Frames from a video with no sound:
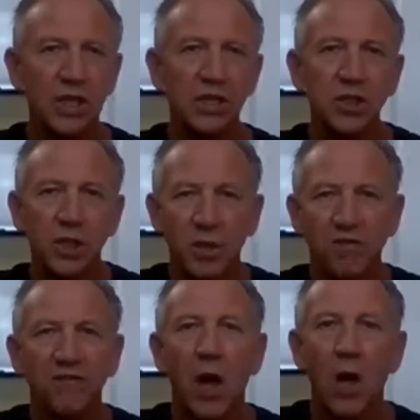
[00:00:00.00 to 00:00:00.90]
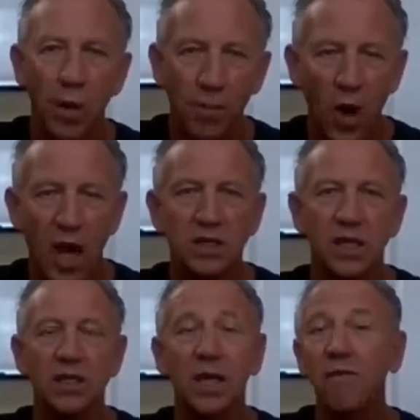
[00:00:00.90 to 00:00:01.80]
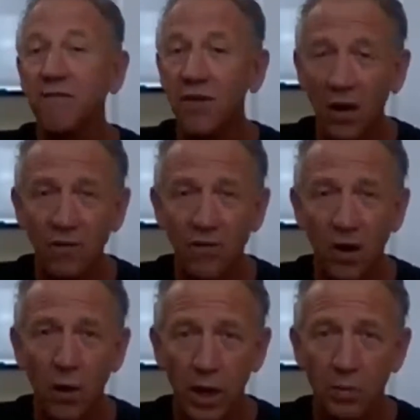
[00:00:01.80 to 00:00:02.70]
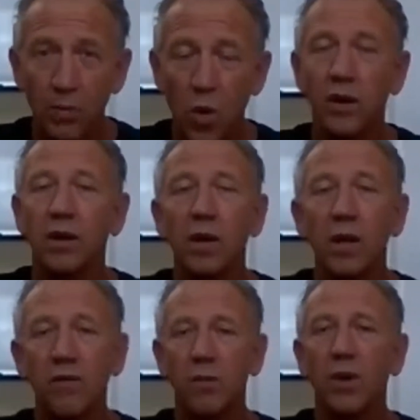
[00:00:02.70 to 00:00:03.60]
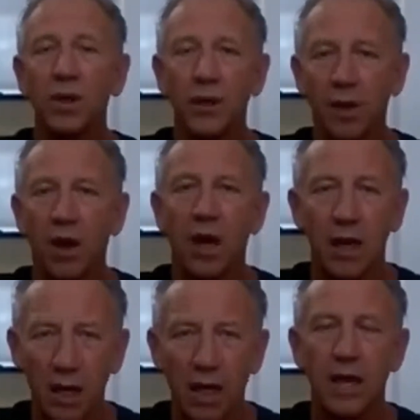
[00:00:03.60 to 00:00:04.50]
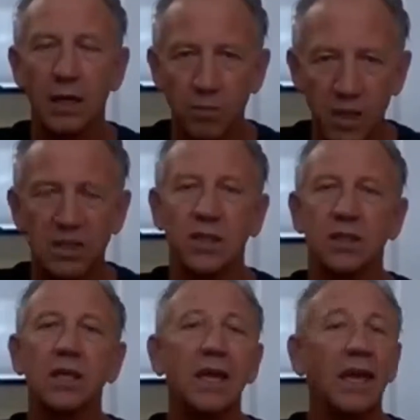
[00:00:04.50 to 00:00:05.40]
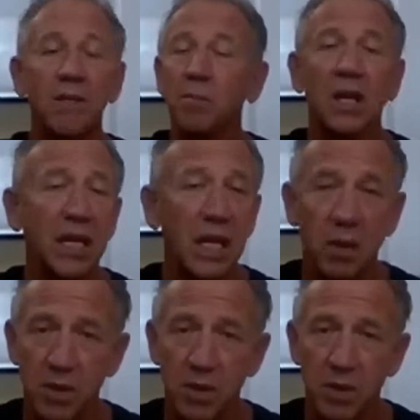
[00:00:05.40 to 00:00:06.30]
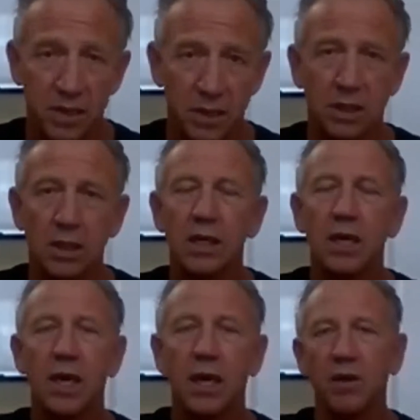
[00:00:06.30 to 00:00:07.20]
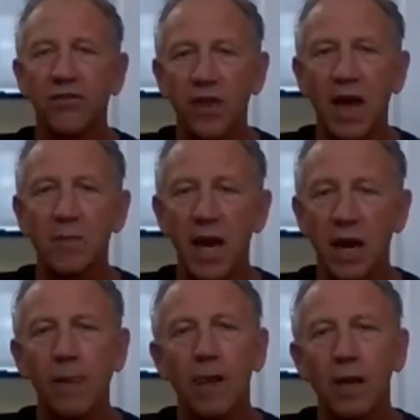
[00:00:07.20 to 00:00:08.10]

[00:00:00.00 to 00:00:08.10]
relationships in the follow-up process, very, very important for building an online business, building any business. For that matter,